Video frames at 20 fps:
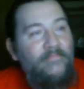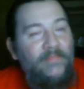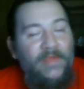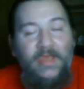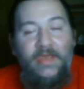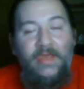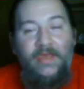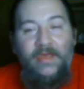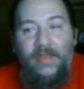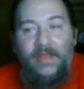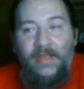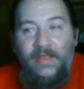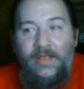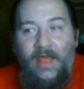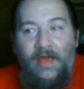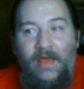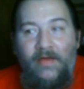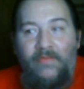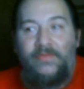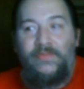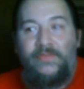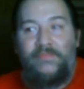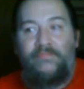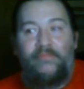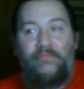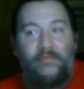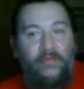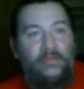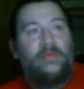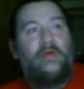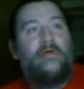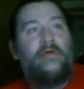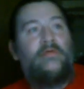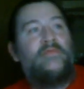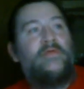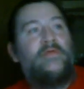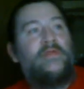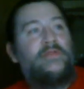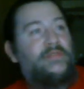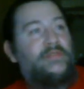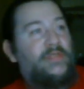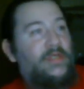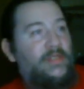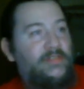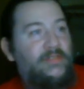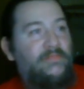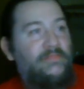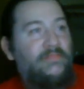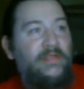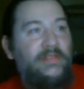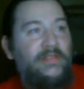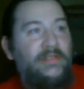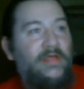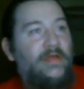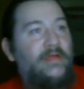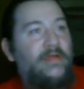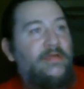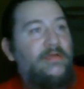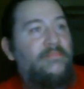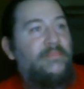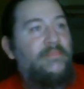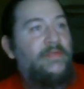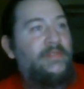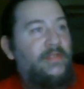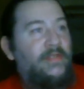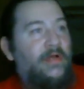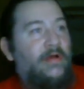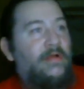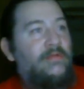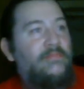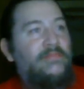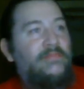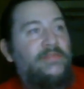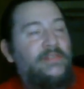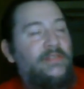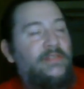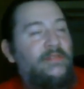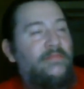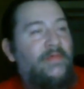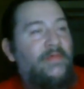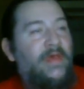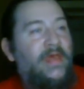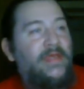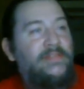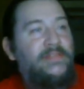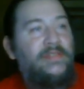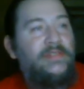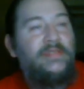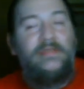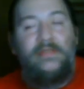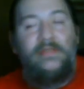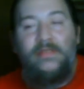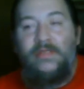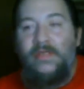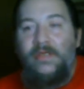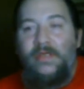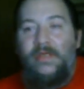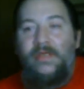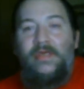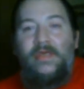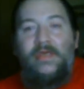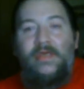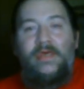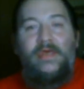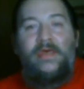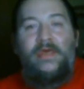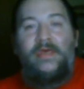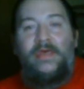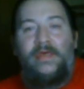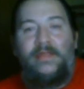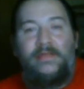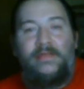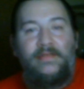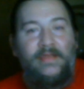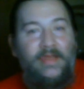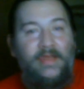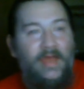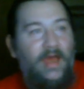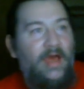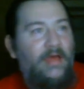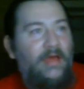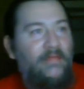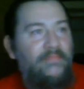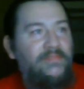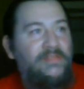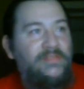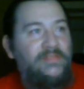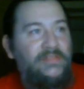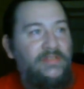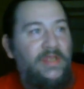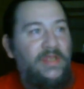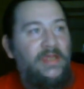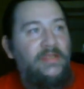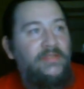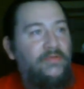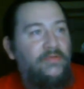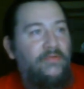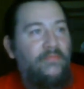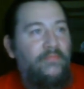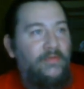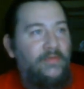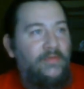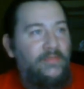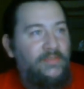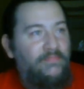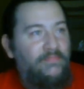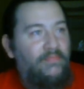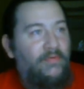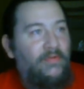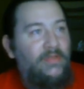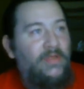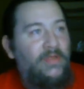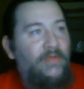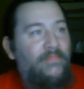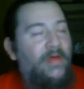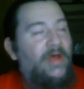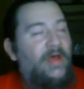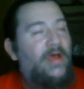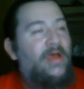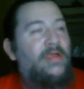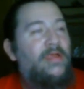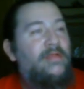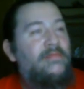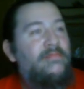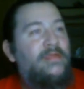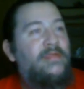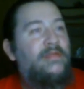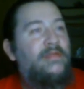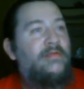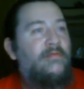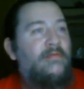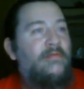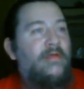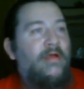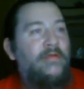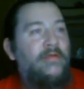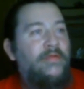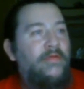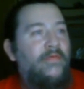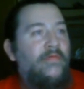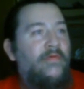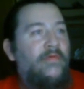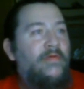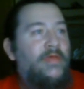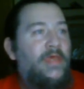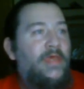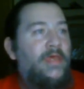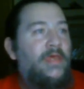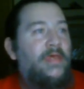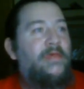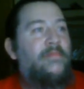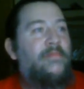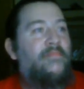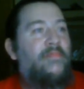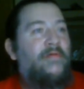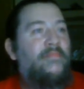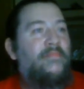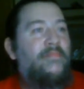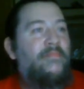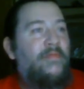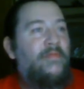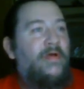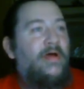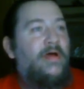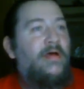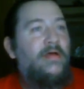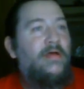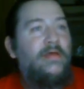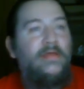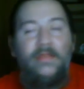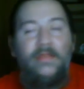and I was pulled over, changing my tire. My daughter was in the back seat, and the cops, state troopers, pulled up behind me, and they're, "Are you okay?" Blah blah blah.